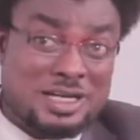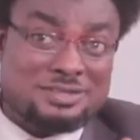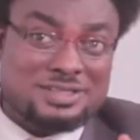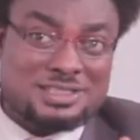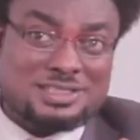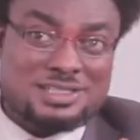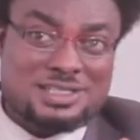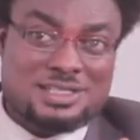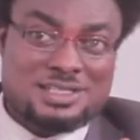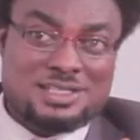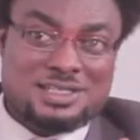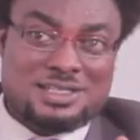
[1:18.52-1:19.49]
have it,
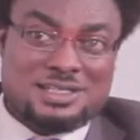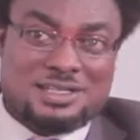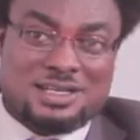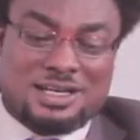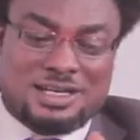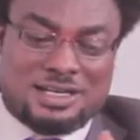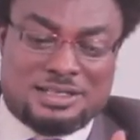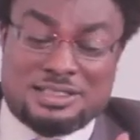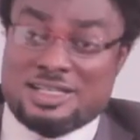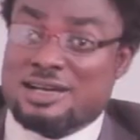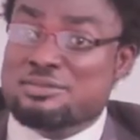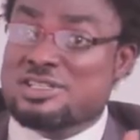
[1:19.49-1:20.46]

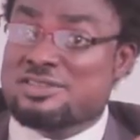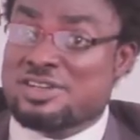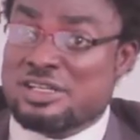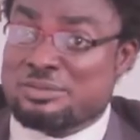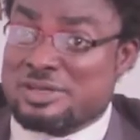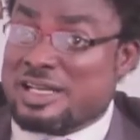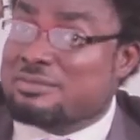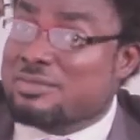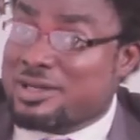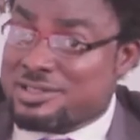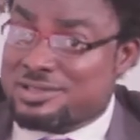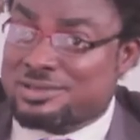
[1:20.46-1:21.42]
uh, it can be developed like
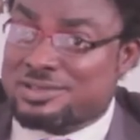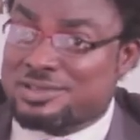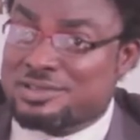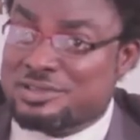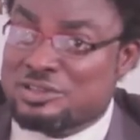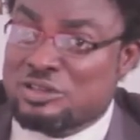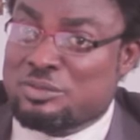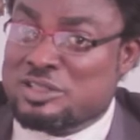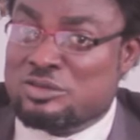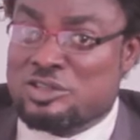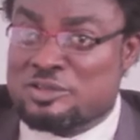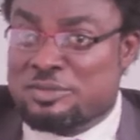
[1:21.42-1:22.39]
muscles. Mm -hmm.
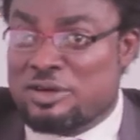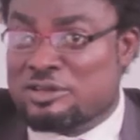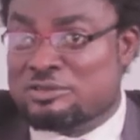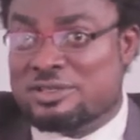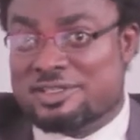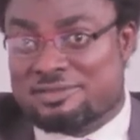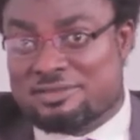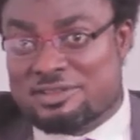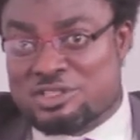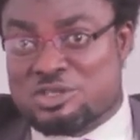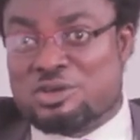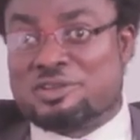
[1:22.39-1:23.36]
Nobody was born with
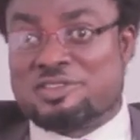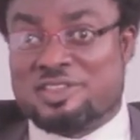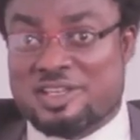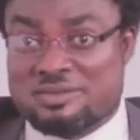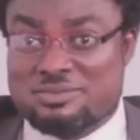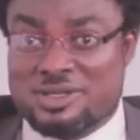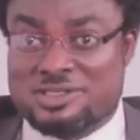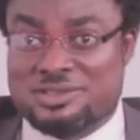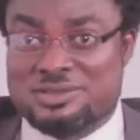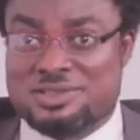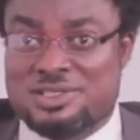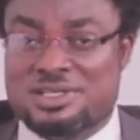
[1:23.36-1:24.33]
strong, thick
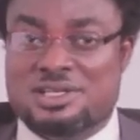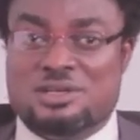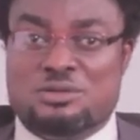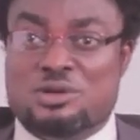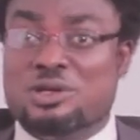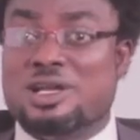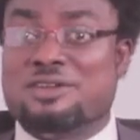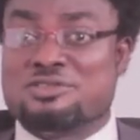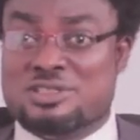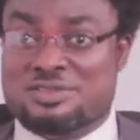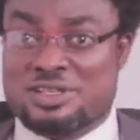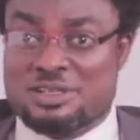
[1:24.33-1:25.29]
muscles. Mm-hmm. We all have
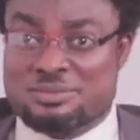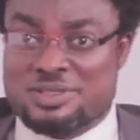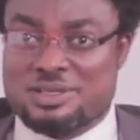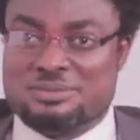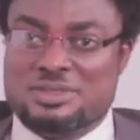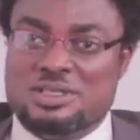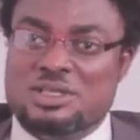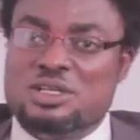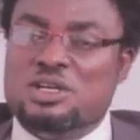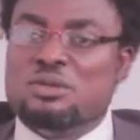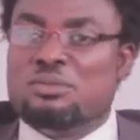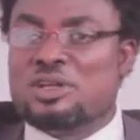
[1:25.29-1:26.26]
to develop them.
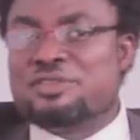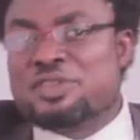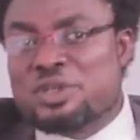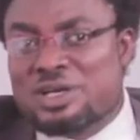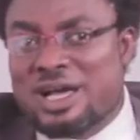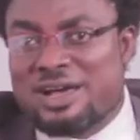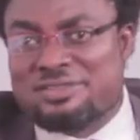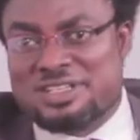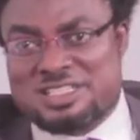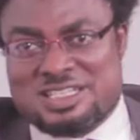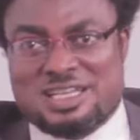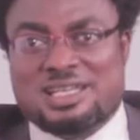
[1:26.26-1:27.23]
Absolutely. But if you don't have
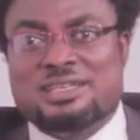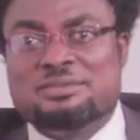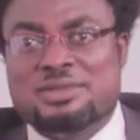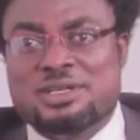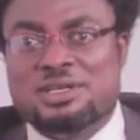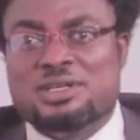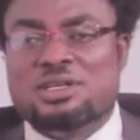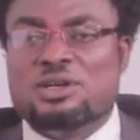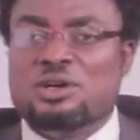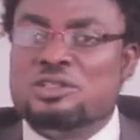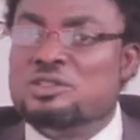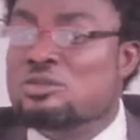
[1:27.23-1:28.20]
the time
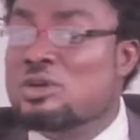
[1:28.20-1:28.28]
or the